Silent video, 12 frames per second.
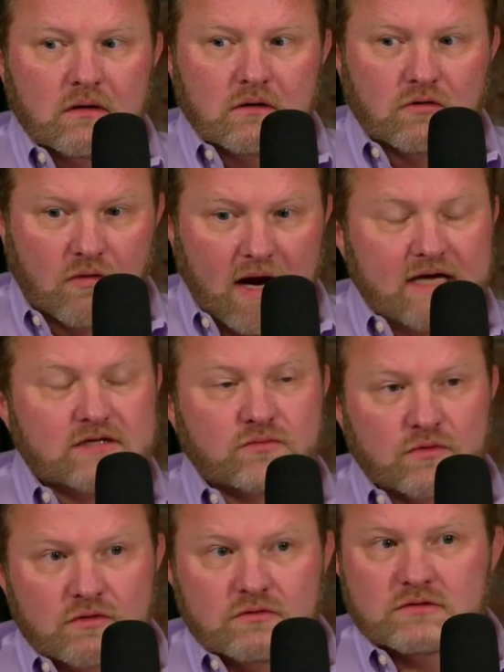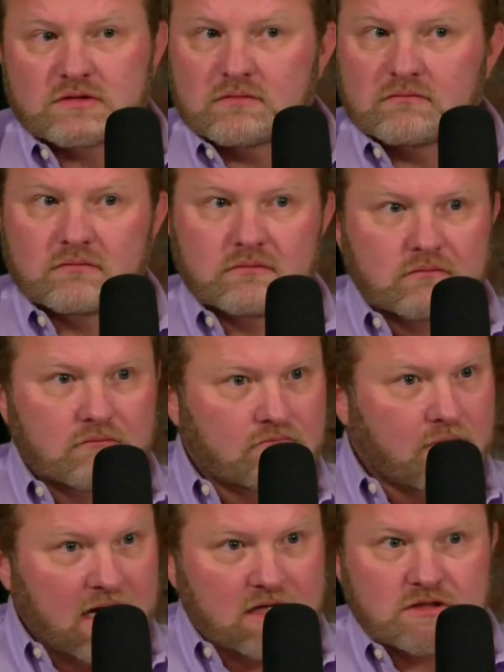grassroots,
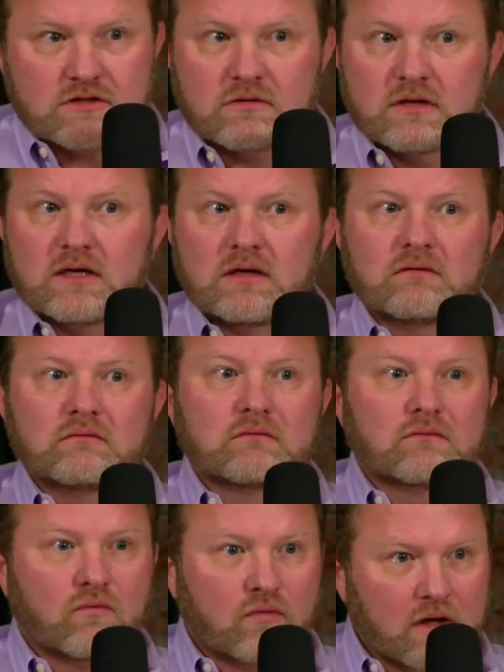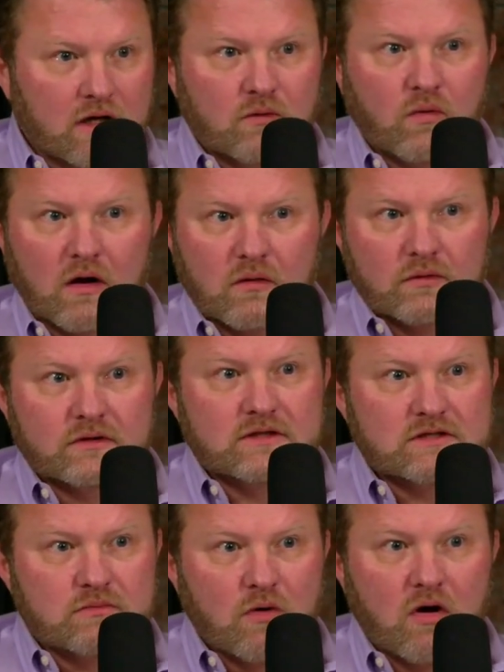Main Street, really work with
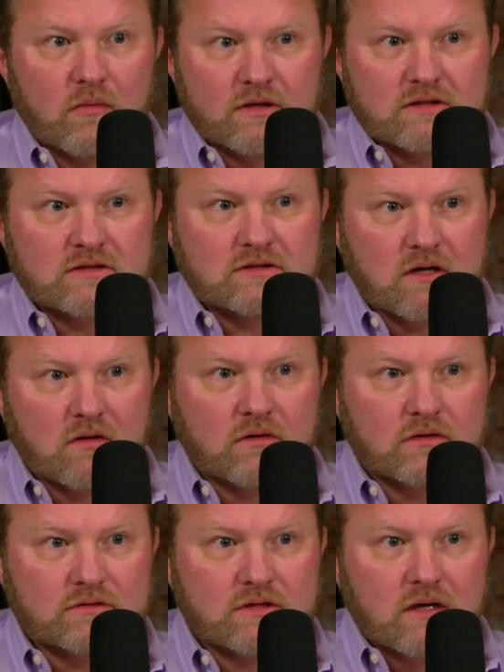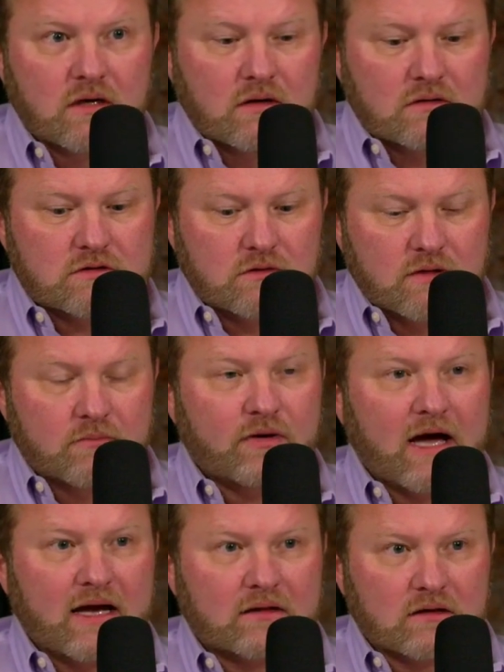these small business owners to
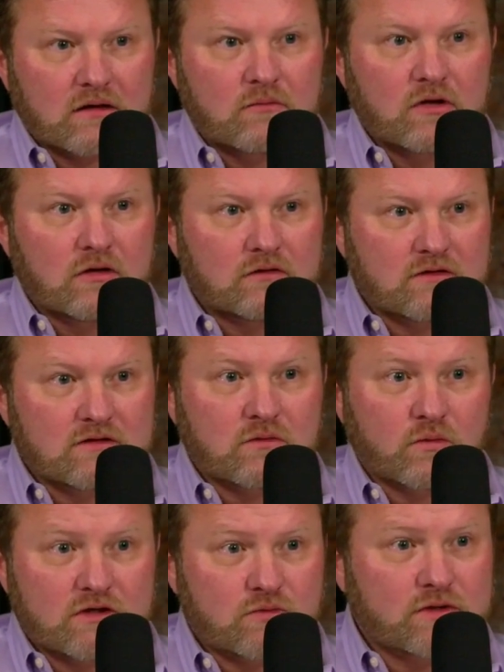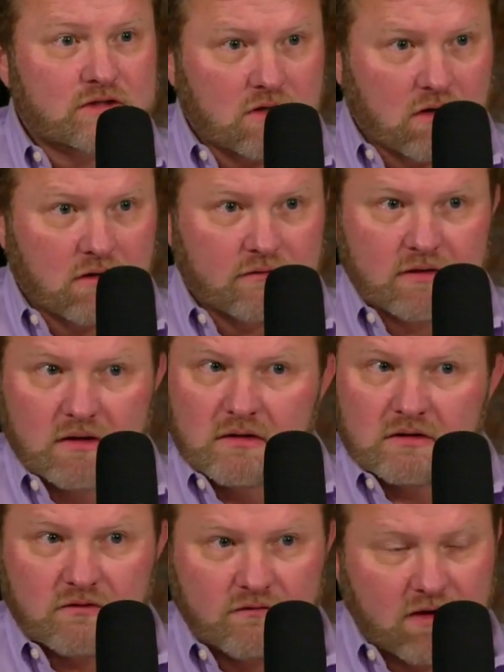impact the communities in which we serve.
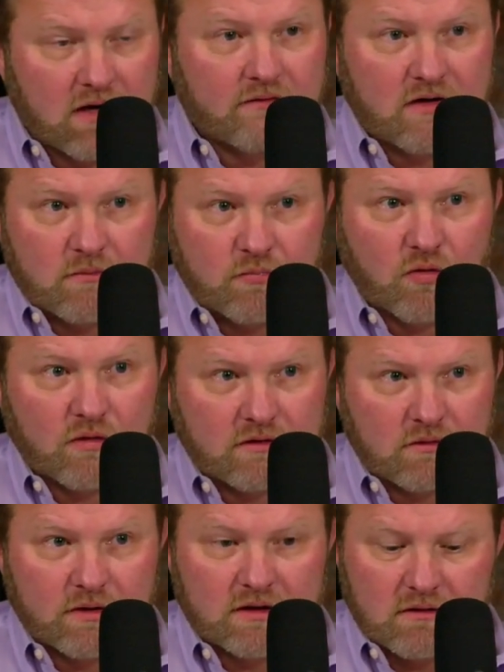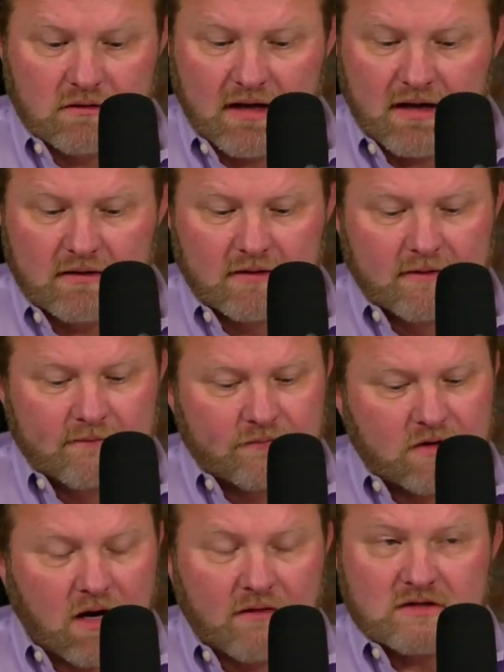It's very, very important that we do that.
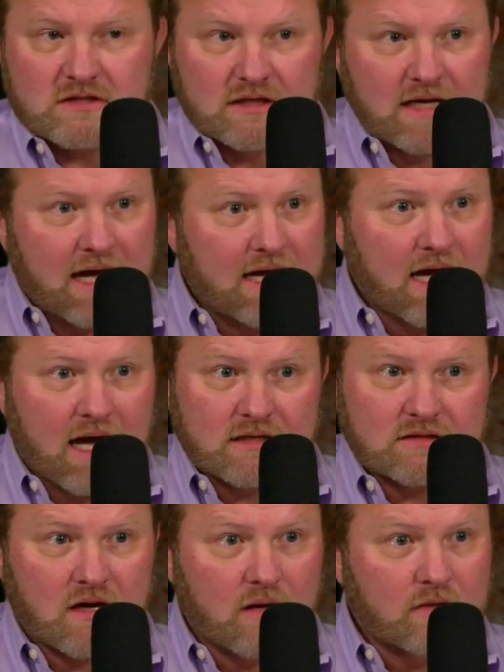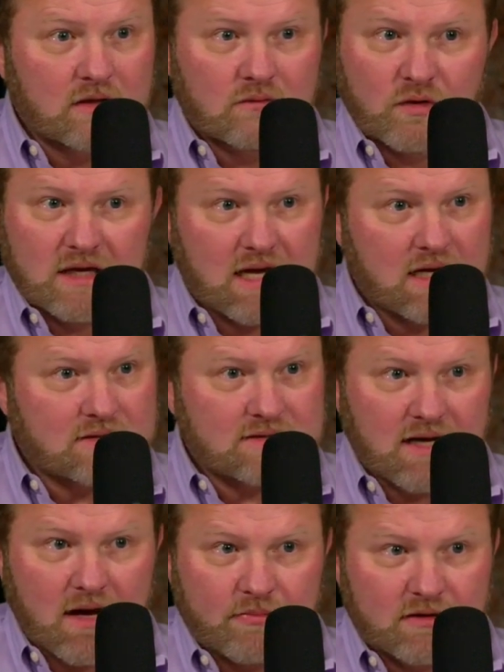Obviously, AI is coming. We can't
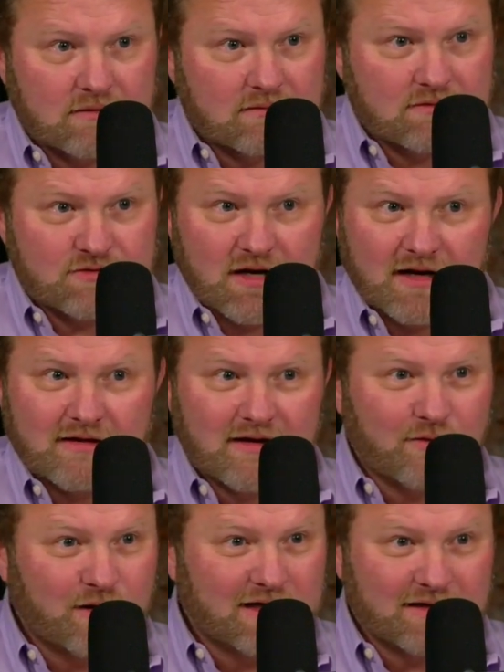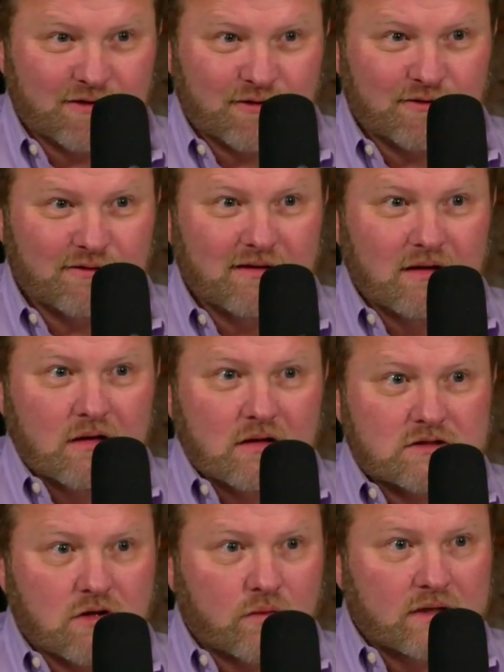stop it. There's not anything we can do.
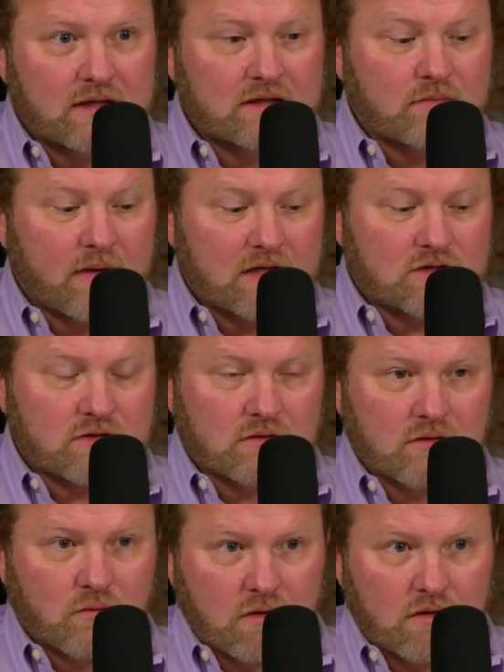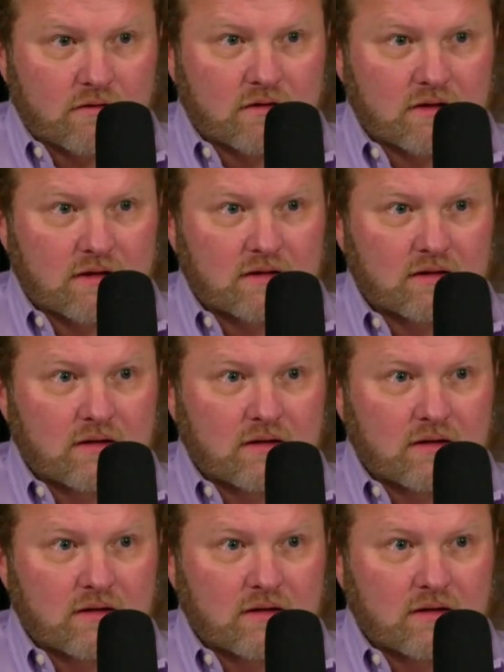So we need to make sure that we're on the